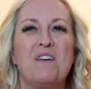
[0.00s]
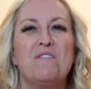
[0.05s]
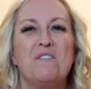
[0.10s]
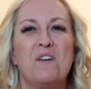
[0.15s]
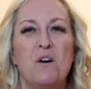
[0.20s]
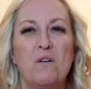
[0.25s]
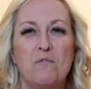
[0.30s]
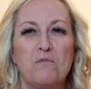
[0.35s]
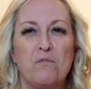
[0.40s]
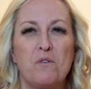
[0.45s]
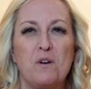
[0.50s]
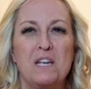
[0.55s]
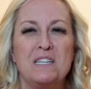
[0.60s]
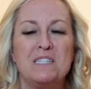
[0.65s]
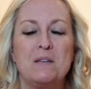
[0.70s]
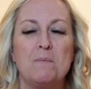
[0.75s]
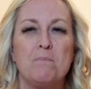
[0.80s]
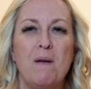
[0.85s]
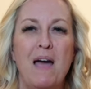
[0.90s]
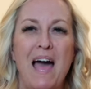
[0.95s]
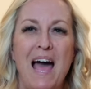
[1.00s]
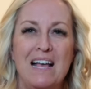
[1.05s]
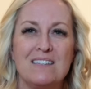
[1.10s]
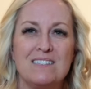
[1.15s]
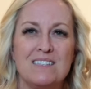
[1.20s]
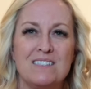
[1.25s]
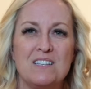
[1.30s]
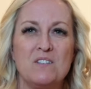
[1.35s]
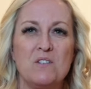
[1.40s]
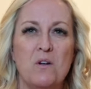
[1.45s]
Feel free to
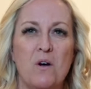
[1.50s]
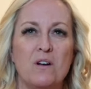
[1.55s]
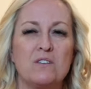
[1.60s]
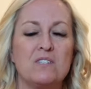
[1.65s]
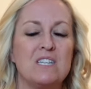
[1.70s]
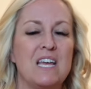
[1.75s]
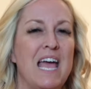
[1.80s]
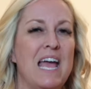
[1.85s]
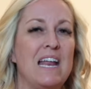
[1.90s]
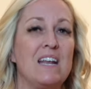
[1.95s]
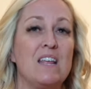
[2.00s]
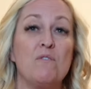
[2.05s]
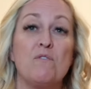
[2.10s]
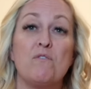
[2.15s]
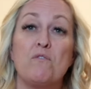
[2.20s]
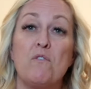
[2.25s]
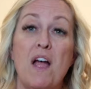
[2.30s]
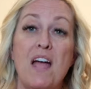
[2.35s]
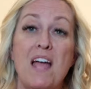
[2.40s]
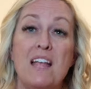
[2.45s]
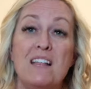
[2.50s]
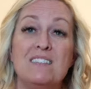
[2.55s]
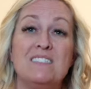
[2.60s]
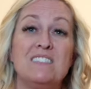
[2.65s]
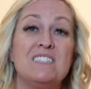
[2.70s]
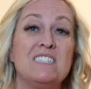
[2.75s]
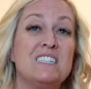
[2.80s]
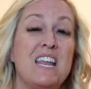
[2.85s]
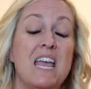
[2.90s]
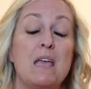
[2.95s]
pass this along to any
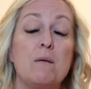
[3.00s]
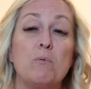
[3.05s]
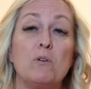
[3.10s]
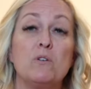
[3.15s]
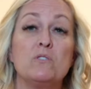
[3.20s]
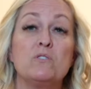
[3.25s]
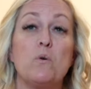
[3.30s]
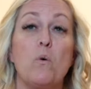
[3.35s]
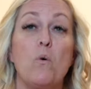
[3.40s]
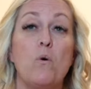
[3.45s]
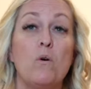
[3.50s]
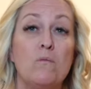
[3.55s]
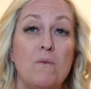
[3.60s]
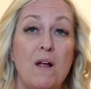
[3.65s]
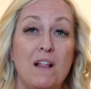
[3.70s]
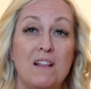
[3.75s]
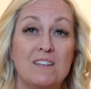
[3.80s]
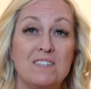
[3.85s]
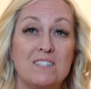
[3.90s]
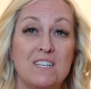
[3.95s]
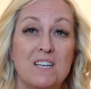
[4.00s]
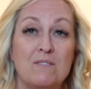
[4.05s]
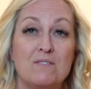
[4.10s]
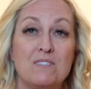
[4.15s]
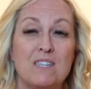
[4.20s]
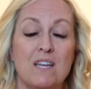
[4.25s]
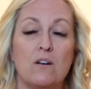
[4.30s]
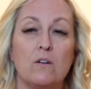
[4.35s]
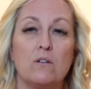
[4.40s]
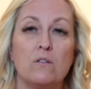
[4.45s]
friends, neighbors, or
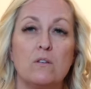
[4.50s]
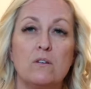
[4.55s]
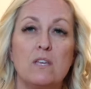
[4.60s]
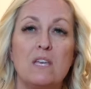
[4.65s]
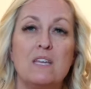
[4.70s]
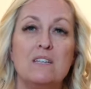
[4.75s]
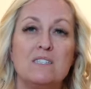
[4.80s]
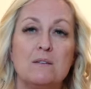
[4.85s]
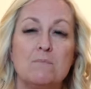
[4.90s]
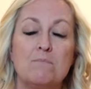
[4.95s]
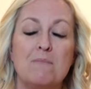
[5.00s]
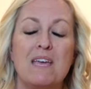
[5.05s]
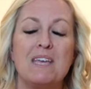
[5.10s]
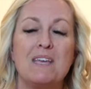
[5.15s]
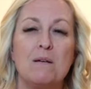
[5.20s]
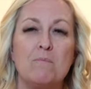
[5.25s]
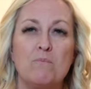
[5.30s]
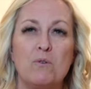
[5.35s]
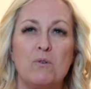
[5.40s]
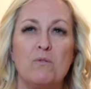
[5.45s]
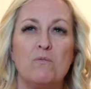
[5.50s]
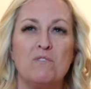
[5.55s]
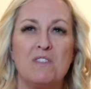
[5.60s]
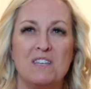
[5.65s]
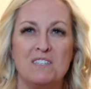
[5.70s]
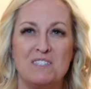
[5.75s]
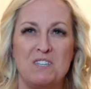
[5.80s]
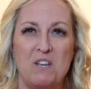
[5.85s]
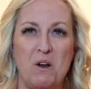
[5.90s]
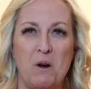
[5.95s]
relatives that are looking to make a move
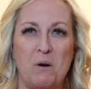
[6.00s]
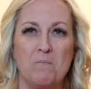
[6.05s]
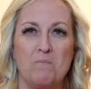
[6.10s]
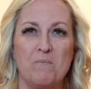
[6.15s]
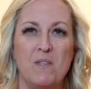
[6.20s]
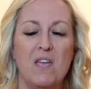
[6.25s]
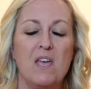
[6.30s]
this year.